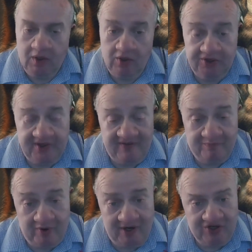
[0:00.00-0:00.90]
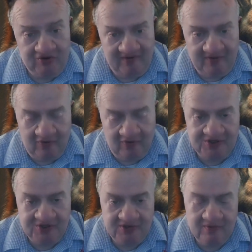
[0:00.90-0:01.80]
You can have prey drive
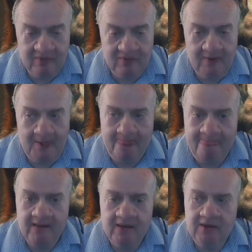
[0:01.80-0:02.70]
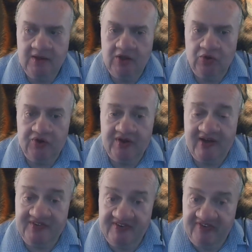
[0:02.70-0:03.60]
aggression. You can
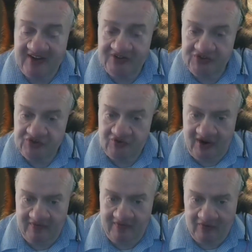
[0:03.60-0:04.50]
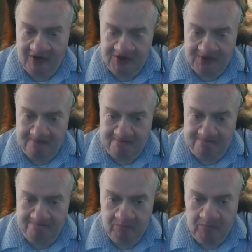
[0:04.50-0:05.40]
have defense drive aggression.
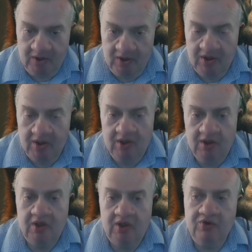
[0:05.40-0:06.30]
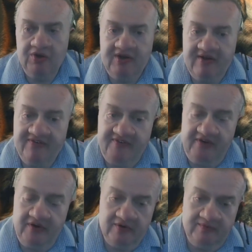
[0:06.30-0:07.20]
You can have
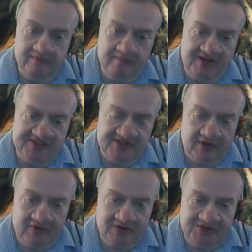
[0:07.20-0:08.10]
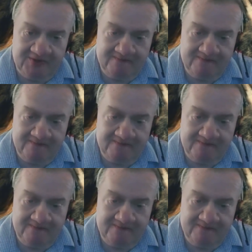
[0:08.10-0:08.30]
fear based aggression.